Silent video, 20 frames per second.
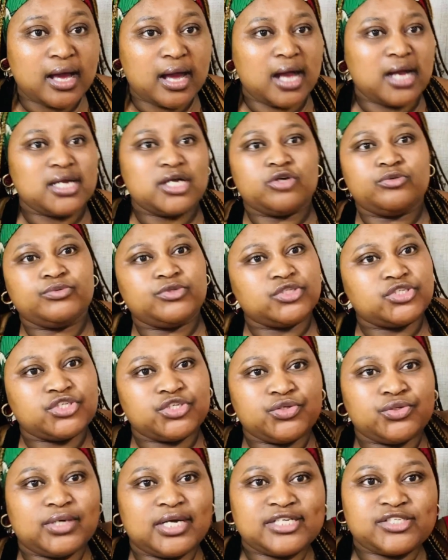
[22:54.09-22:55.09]
I hope to
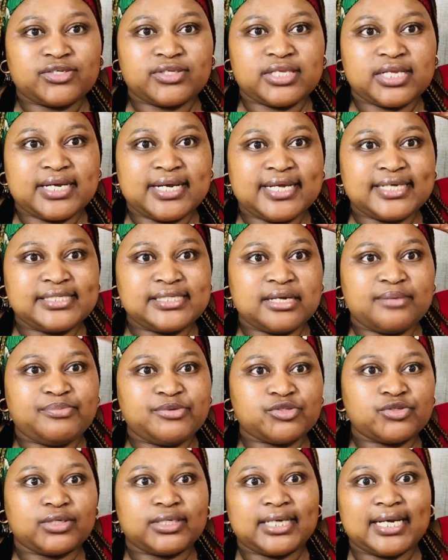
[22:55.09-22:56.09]
see you guys on the next
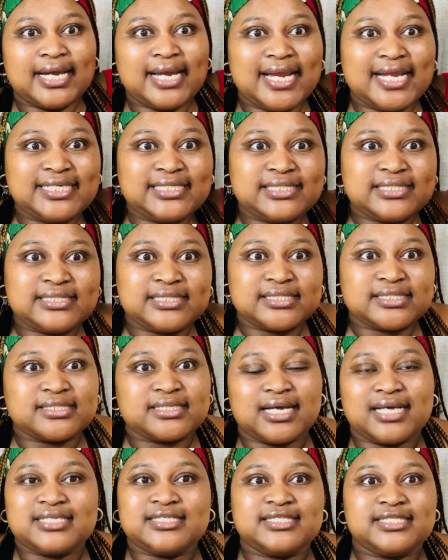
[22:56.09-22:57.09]
episode. Let's
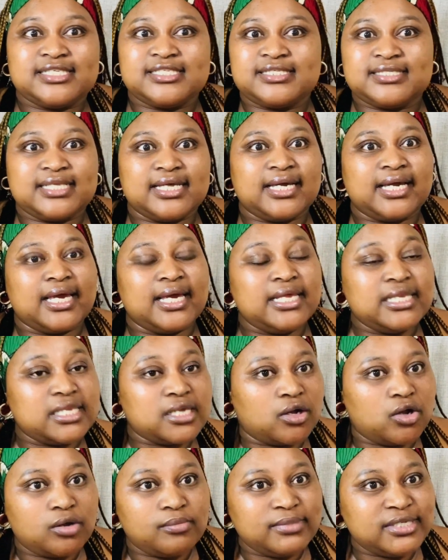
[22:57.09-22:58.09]
discuss this thing in
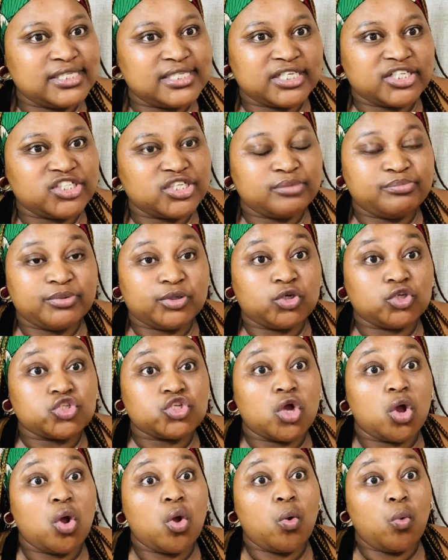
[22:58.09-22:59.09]
the comment section,
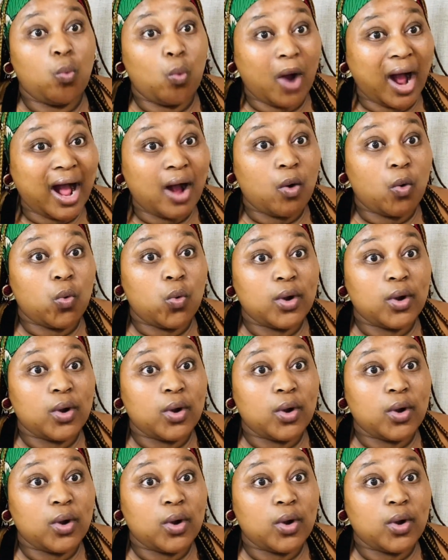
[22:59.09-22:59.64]
because wow,